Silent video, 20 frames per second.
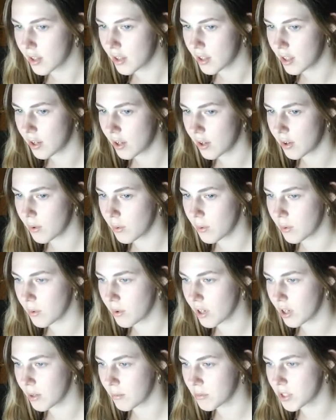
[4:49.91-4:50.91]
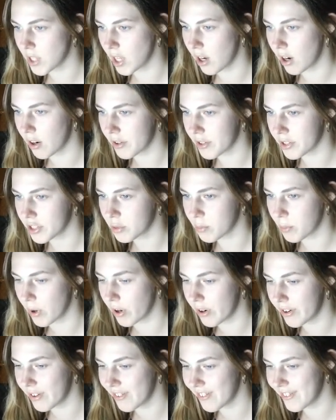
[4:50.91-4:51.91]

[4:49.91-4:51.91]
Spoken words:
Now comes the hardest part.